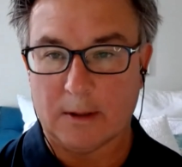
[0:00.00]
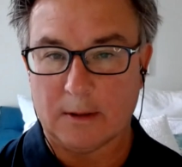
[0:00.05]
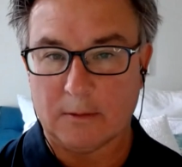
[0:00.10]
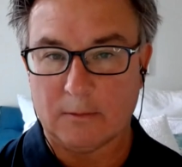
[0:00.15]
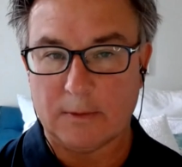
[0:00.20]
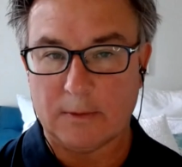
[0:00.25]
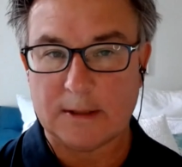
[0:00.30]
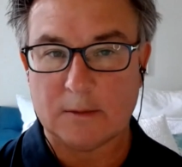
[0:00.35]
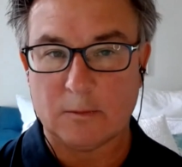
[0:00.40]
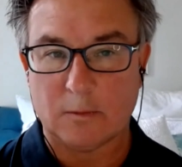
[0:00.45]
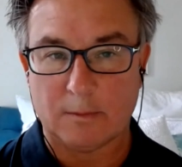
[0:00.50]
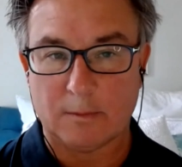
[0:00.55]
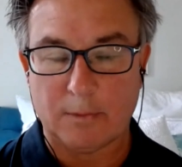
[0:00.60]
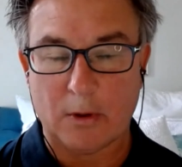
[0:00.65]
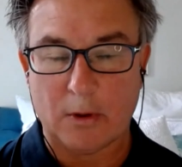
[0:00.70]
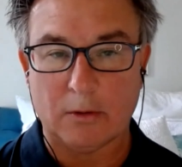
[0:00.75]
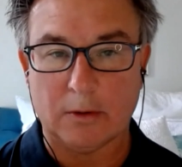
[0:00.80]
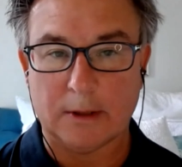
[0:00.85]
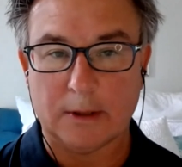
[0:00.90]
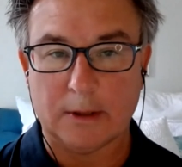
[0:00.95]
And the reason we're
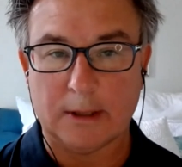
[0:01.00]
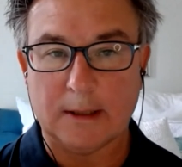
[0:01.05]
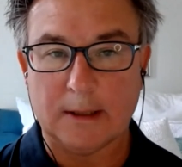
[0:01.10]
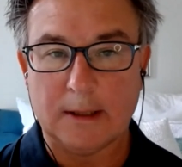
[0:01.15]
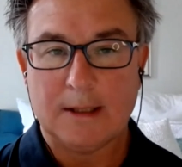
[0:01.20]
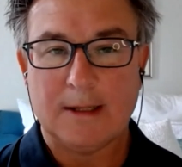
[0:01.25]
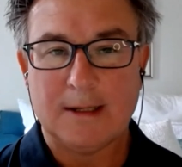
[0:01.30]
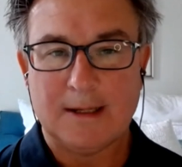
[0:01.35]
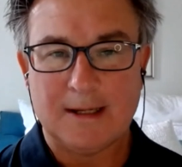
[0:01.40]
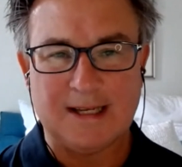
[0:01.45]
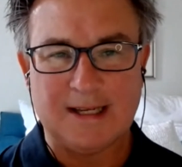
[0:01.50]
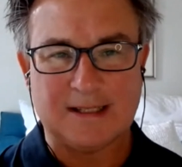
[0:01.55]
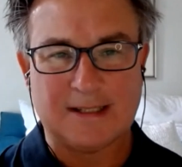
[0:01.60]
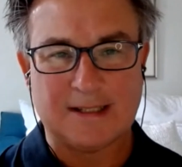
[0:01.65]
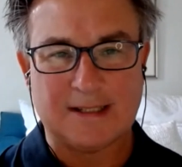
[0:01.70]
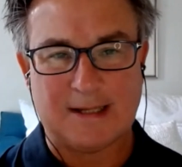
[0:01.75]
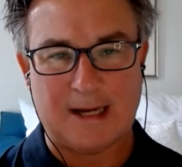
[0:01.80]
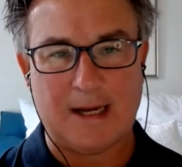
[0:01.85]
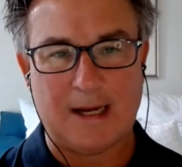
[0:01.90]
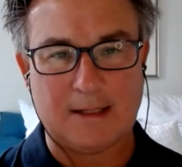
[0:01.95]
polling in
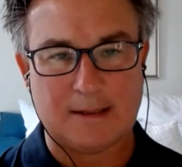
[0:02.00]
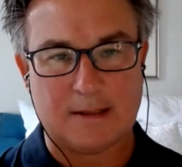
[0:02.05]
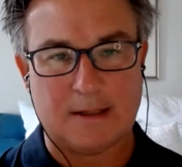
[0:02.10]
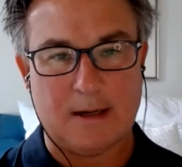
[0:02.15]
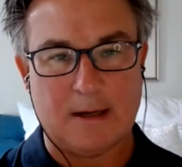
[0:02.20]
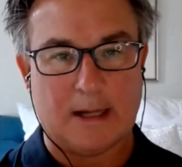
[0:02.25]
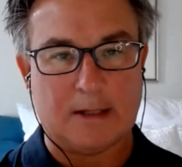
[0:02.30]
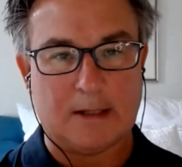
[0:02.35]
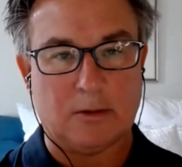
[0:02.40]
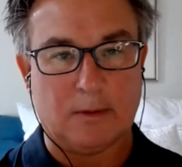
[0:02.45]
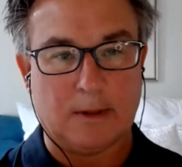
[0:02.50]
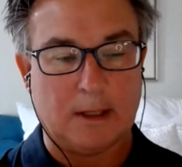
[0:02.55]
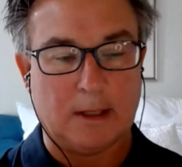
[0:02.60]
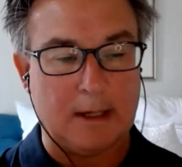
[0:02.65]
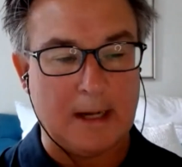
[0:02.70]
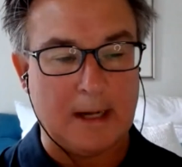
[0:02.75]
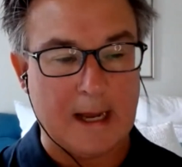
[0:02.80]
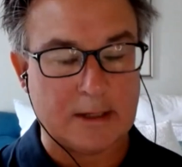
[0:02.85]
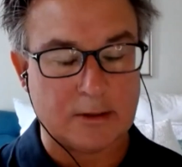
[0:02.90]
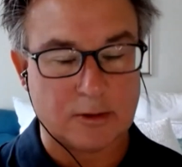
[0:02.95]
states and not doing a
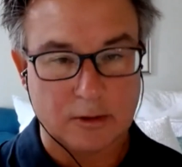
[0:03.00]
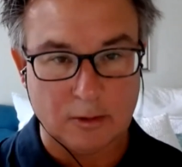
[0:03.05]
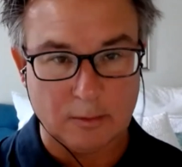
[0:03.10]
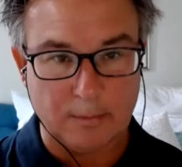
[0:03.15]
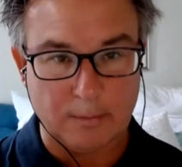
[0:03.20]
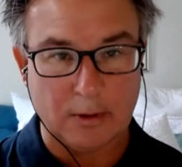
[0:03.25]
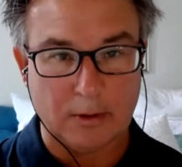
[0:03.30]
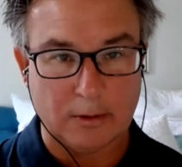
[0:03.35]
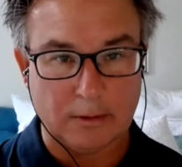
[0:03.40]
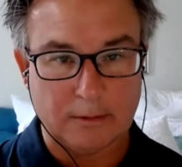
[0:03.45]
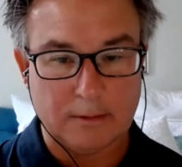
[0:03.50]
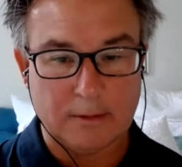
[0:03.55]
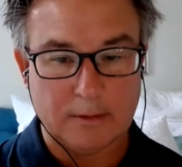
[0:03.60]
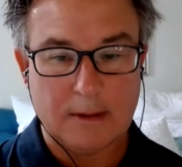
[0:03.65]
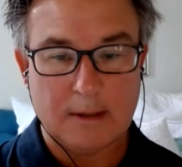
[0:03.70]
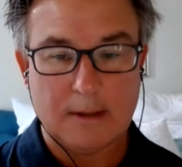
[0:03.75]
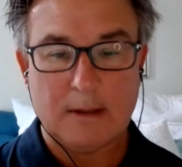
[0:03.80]
national poll